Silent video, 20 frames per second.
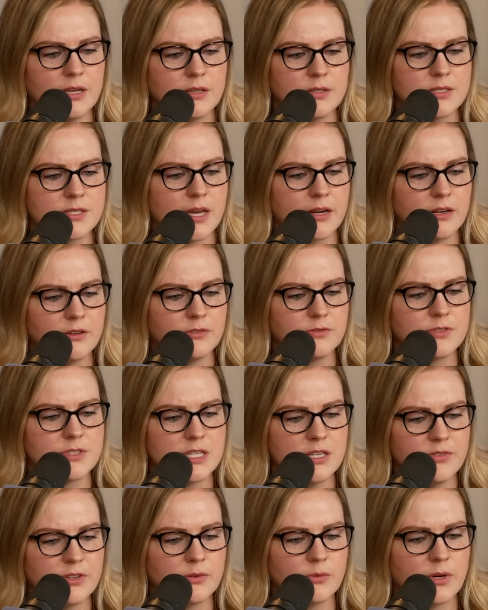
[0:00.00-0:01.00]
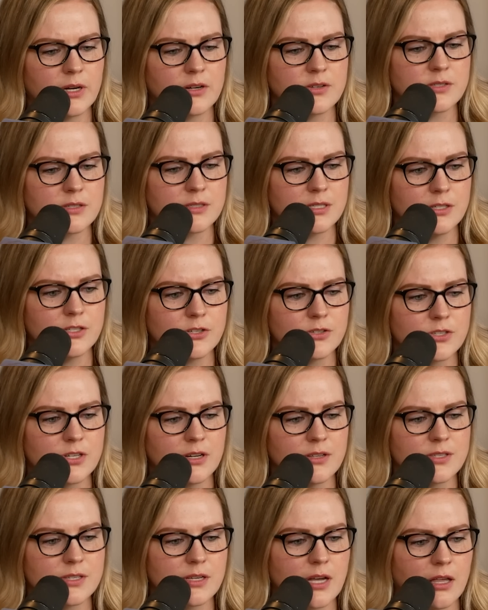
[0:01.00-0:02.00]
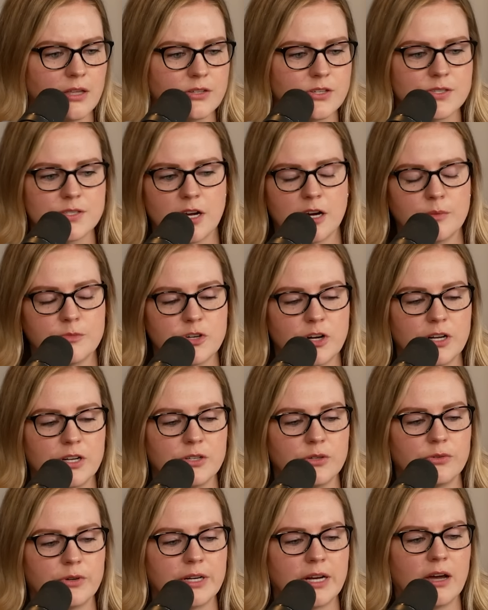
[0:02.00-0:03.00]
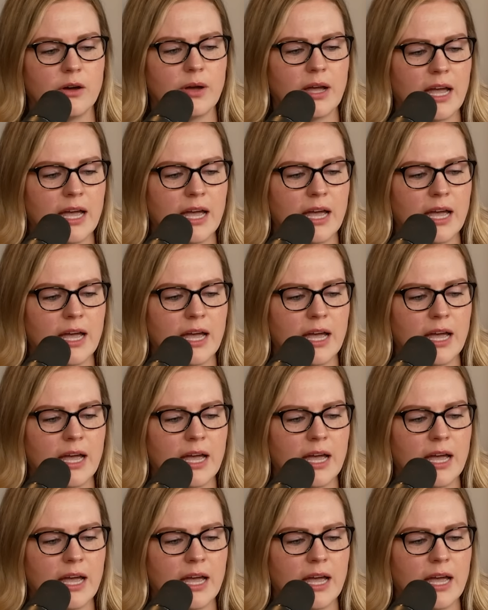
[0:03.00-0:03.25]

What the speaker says: Son of Stephen Waters, a teacher and child psychologist. Sorry, I'm trying to do it right now.